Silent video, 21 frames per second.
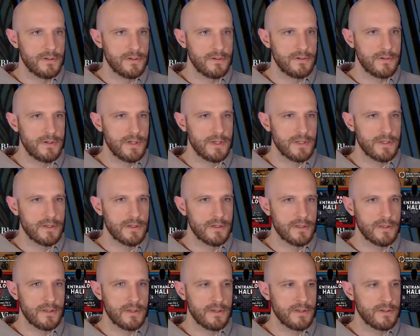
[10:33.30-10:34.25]
Alright.
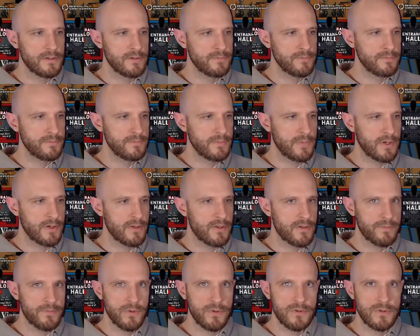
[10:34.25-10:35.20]
I
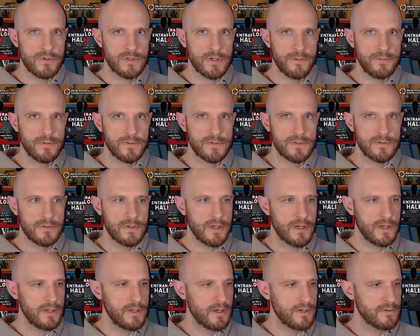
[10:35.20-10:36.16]
suppose Trapple's
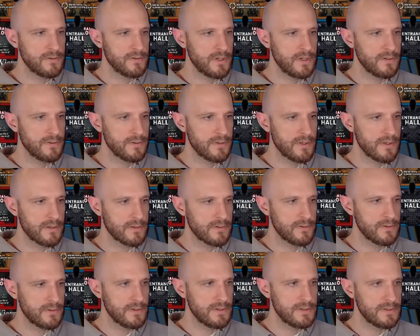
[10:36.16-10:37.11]
okay. I don't need all these
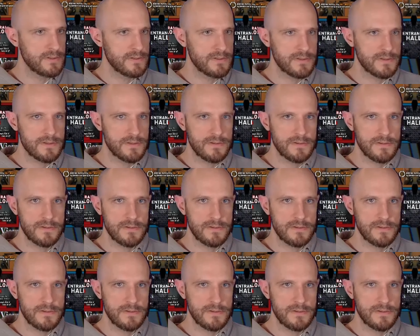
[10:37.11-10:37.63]
coins.